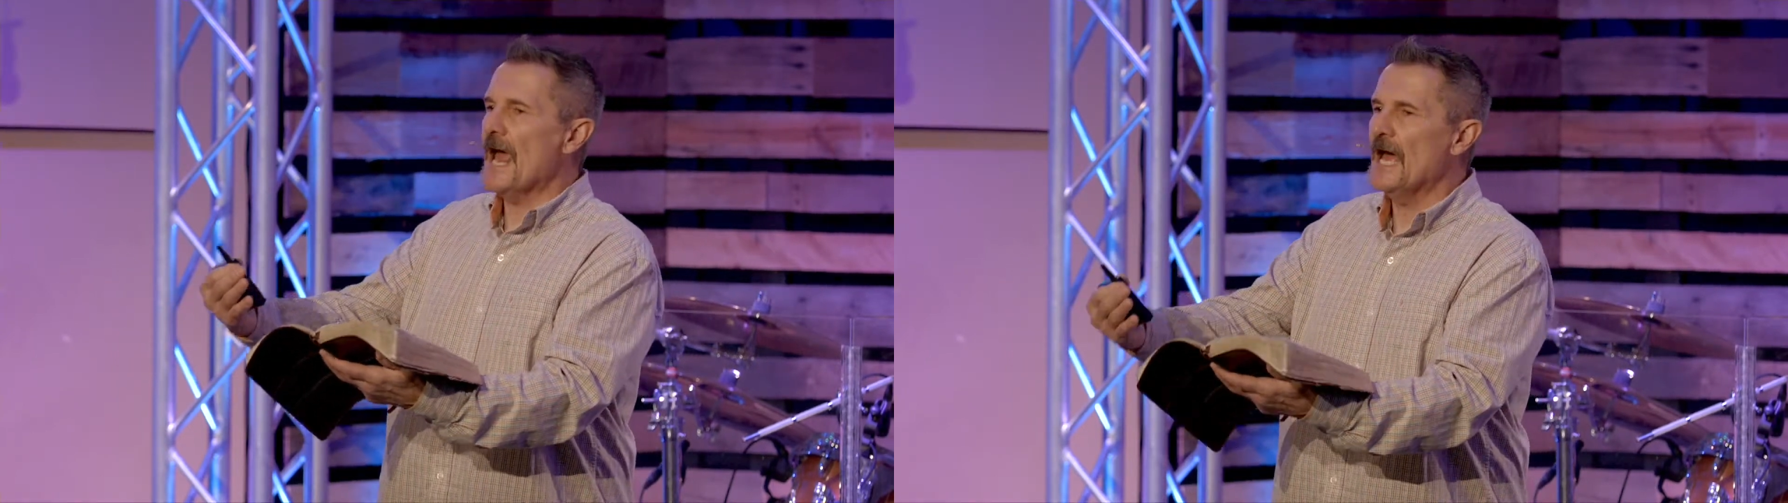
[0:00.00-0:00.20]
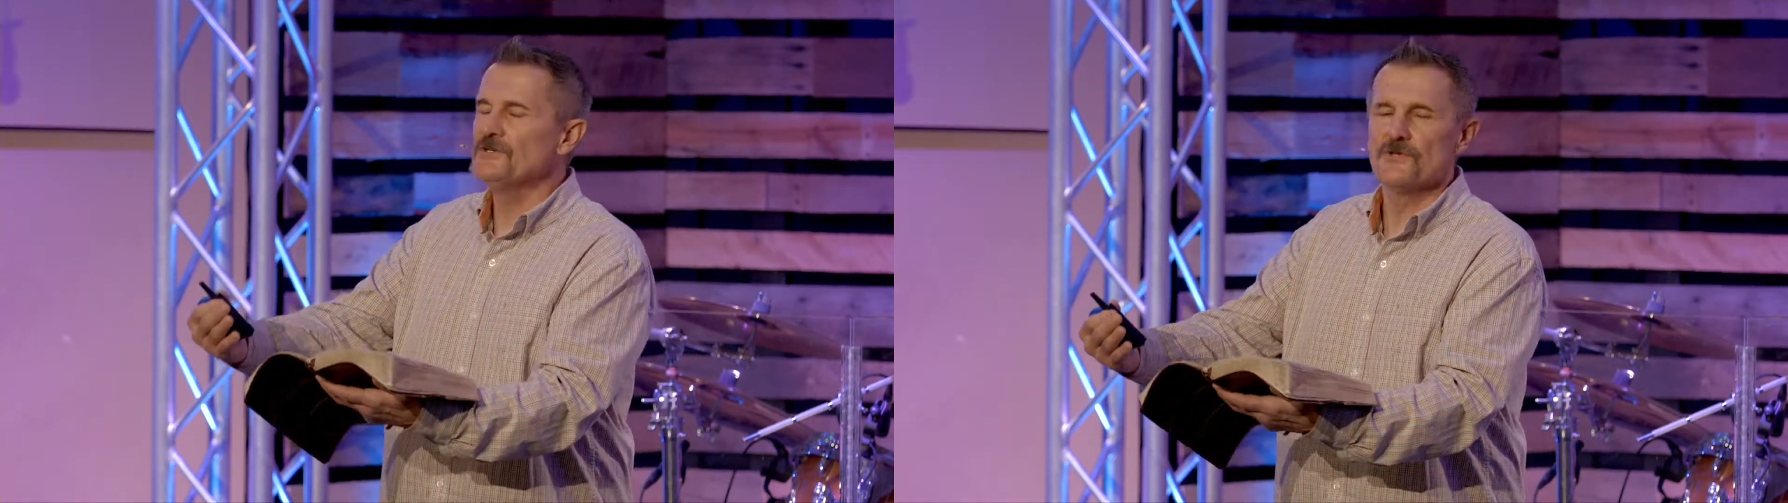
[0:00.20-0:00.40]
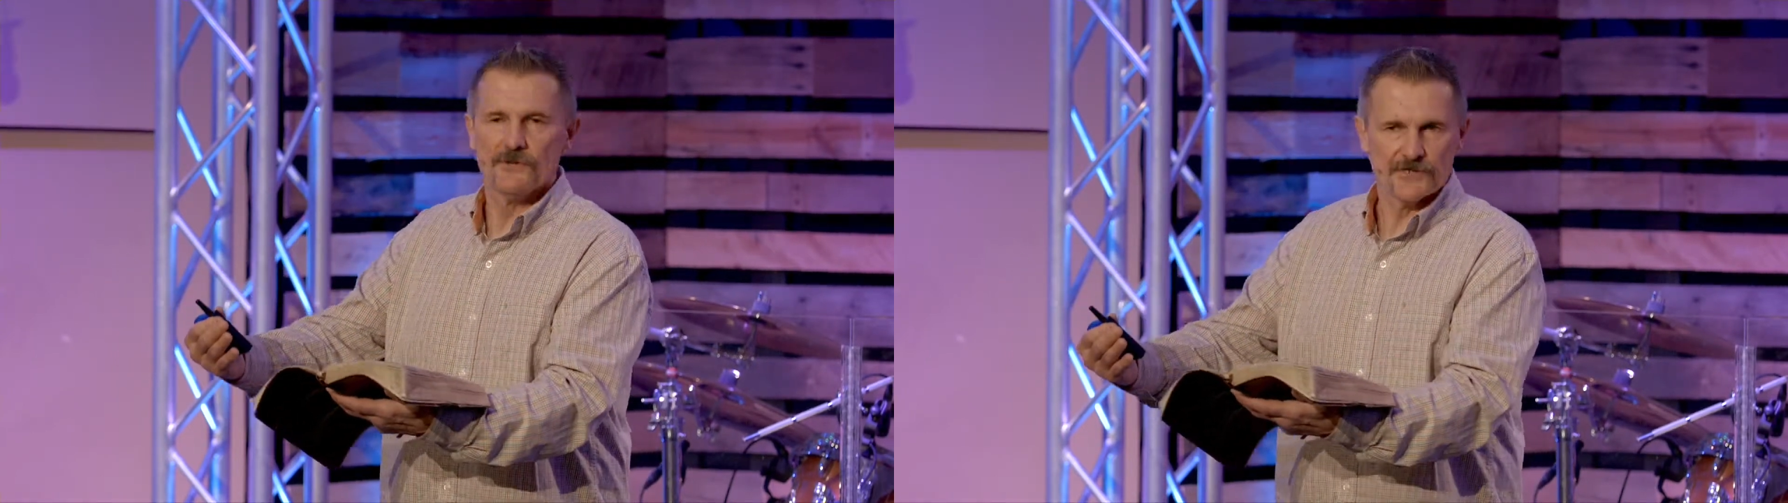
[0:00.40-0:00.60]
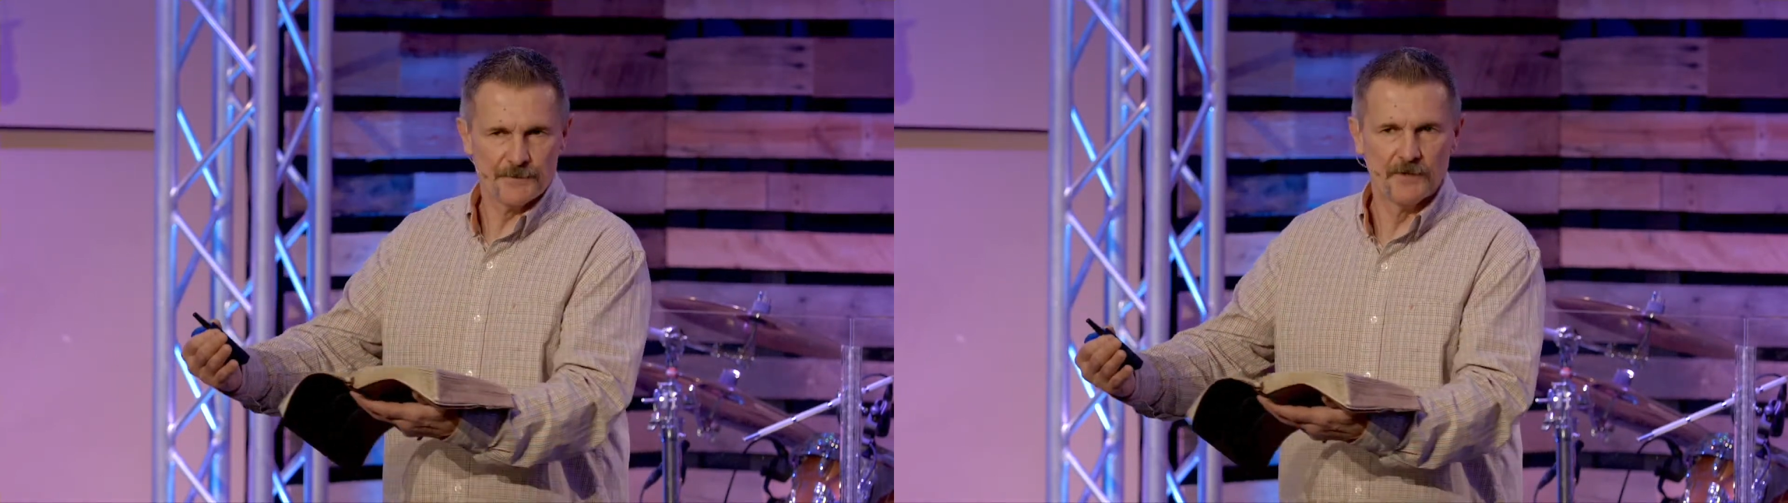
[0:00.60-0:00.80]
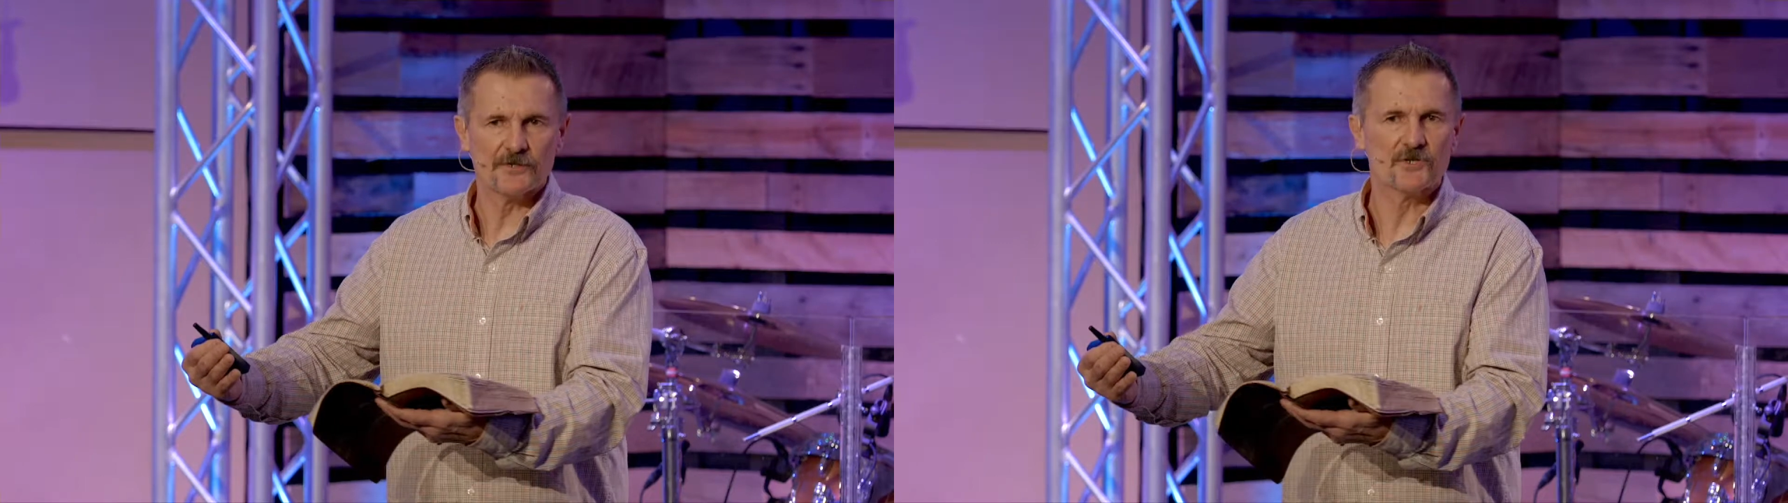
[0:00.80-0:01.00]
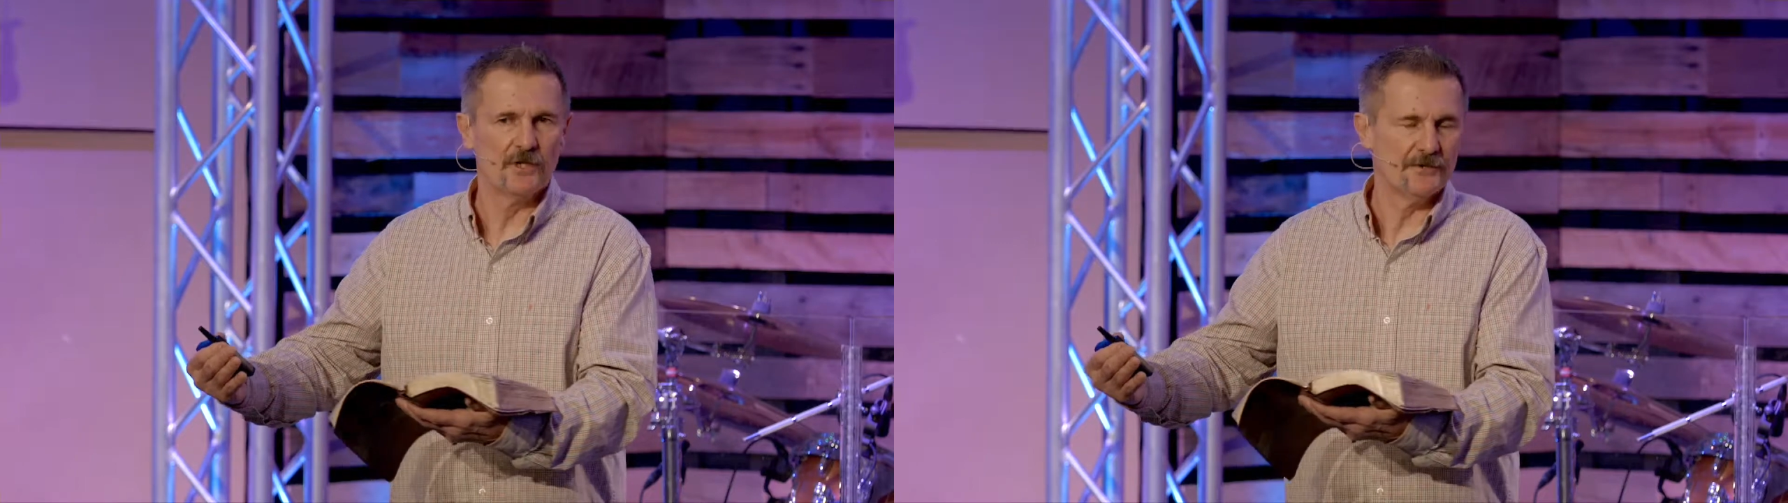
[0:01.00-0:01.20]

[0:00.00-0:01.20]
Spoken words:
add to their spiritual